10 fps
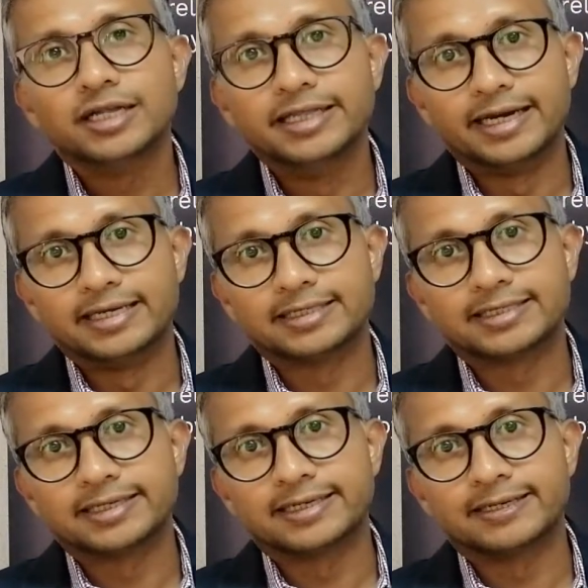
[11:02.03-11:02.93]
there is
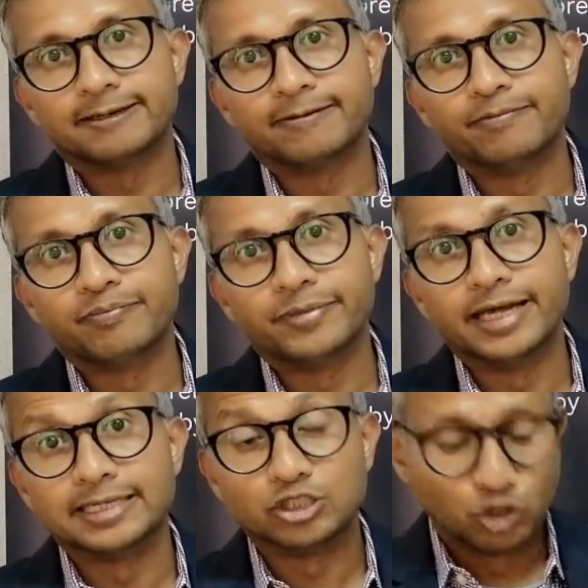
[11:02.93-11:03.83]

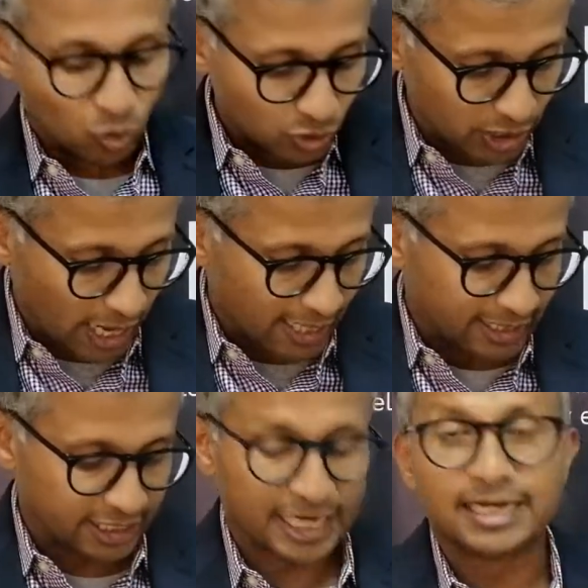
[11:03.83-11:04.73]
those high
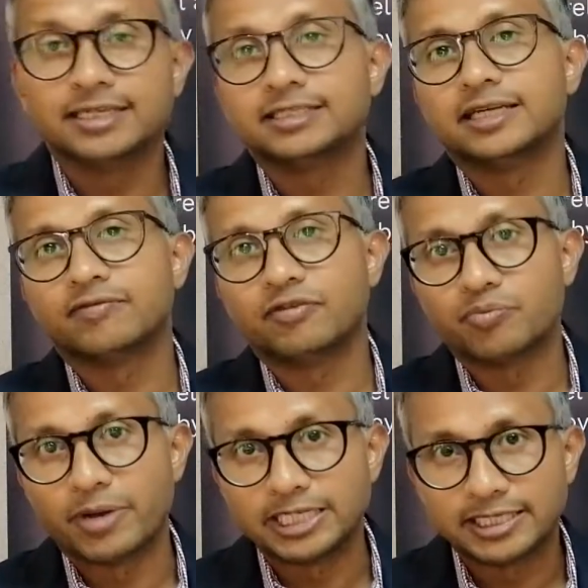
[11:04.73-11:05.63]
standards that we
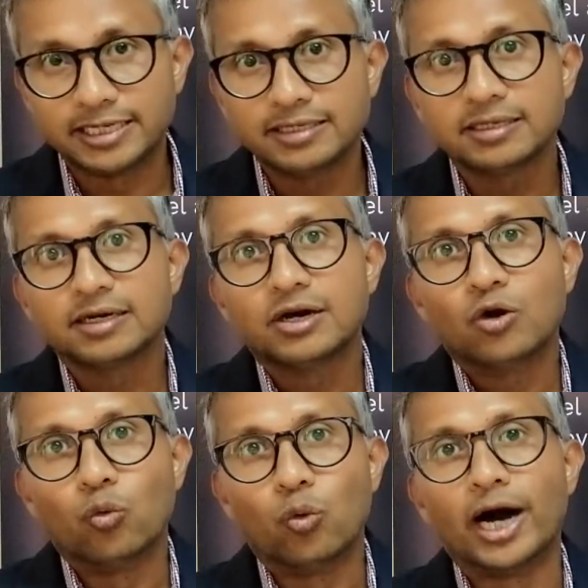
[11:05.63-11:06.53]
maintain
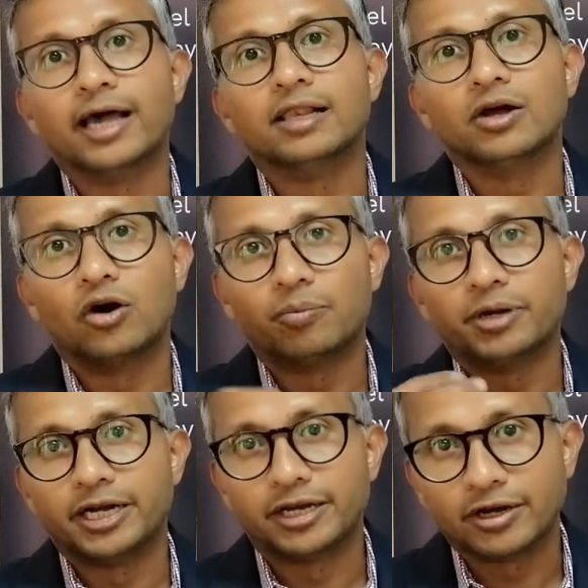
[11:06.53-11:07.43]
while
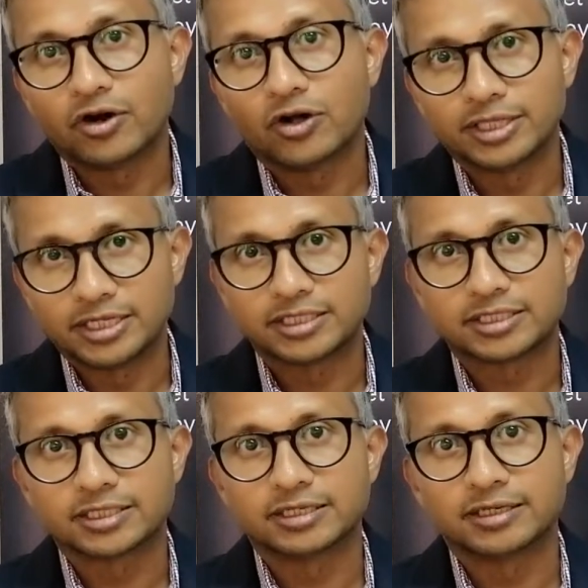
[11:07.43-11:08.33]
operating on
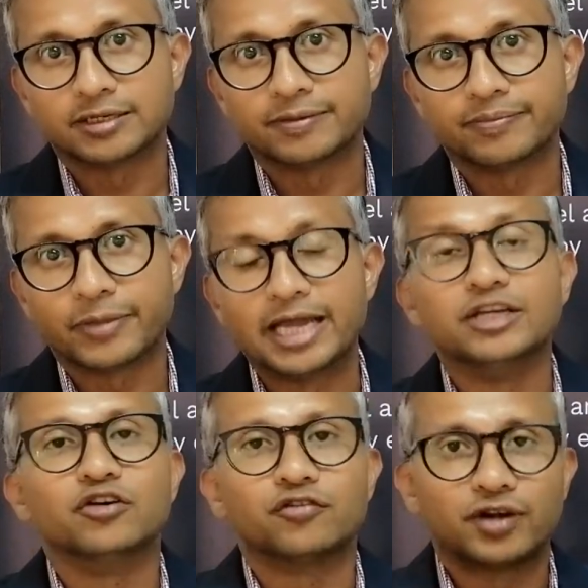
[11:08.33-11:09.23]
these
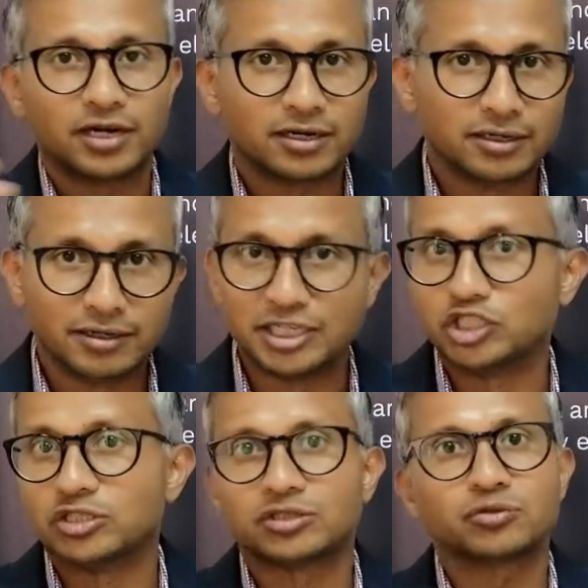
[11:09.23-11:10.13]
any of our
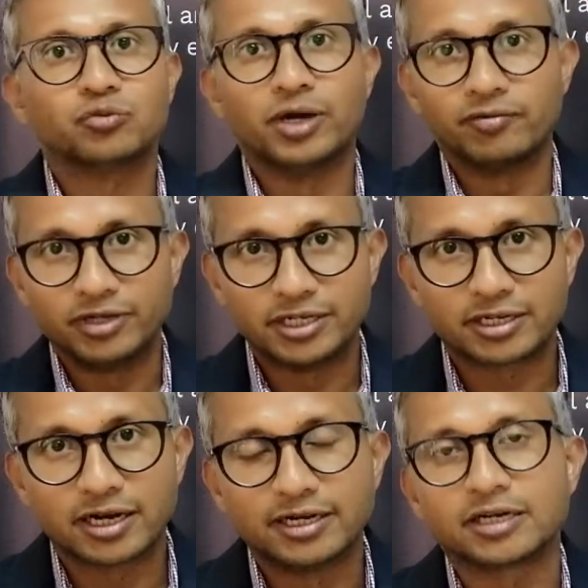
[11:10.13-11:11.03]
regions where we
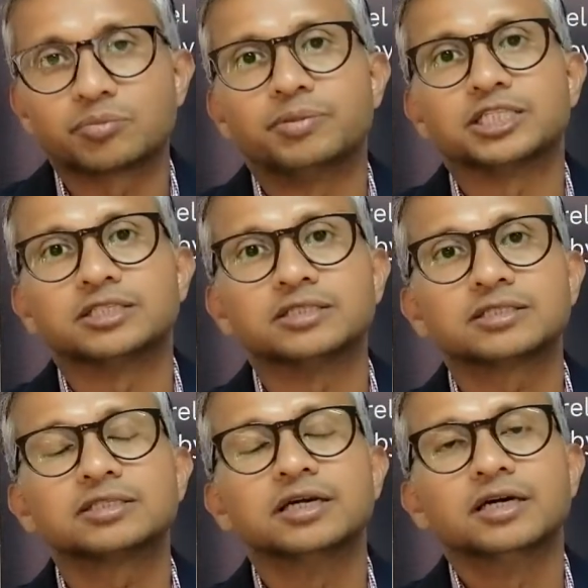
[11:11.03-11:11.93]
conduct
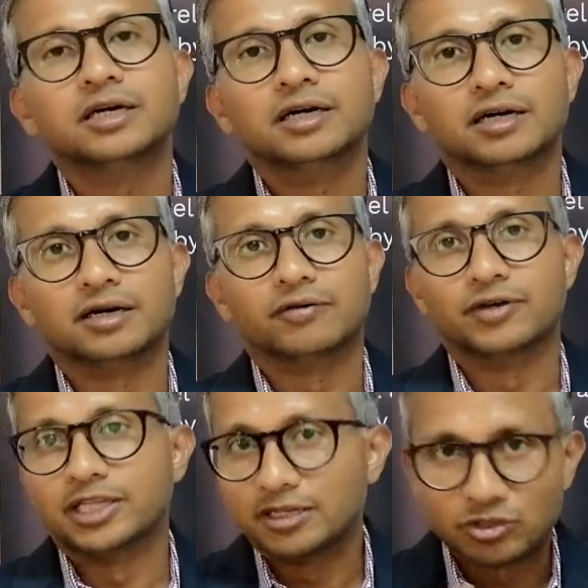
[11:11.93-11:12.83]
business,
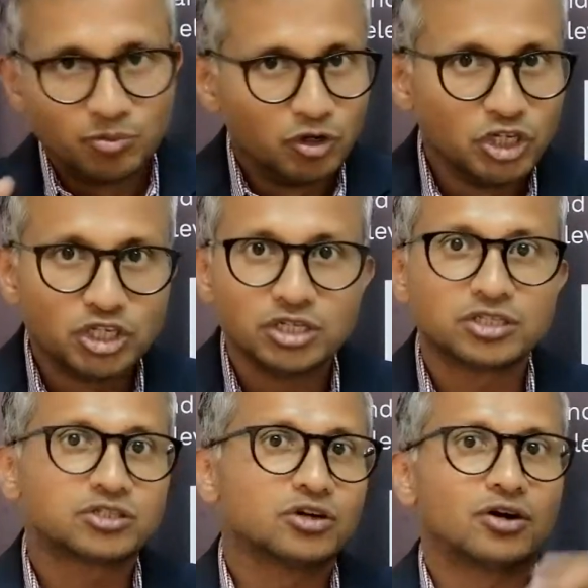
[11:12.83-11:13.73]
whether it's
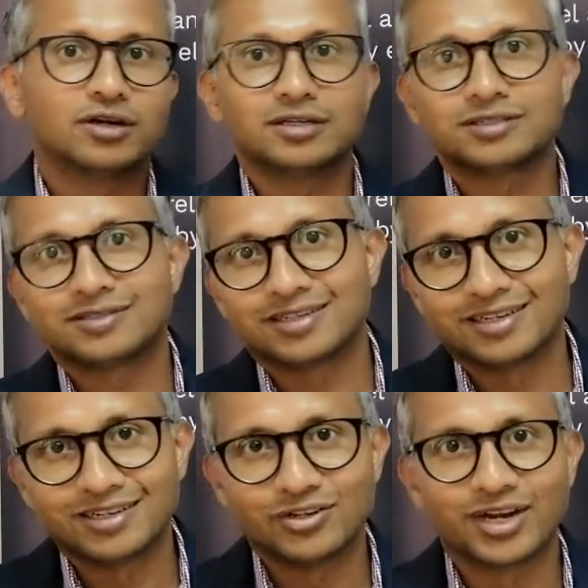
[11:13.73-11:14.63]
Mauritius or it's
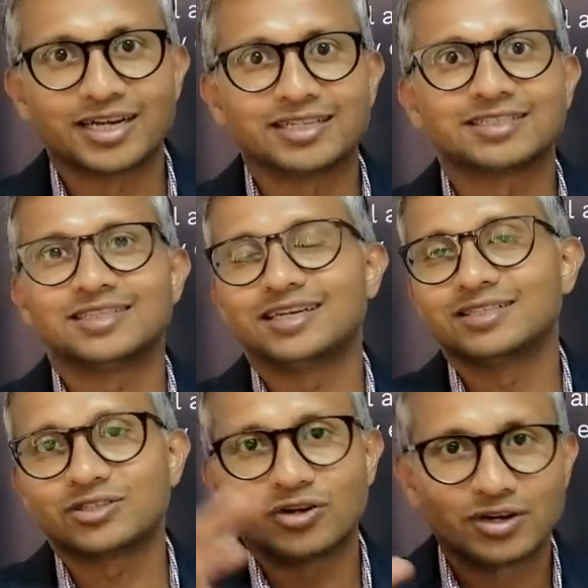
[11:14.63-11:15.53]
United
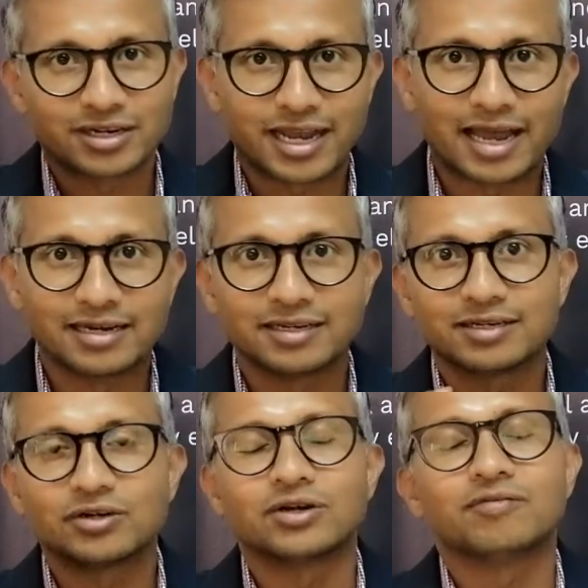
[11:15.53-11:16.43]
States or
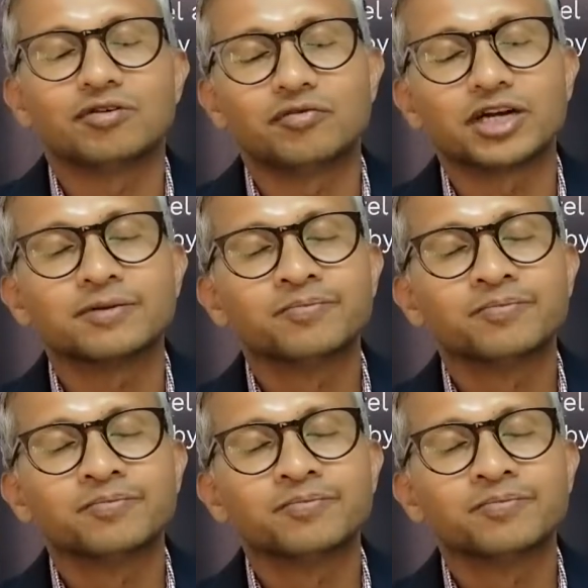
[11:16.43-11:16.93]
Canada or everywhere.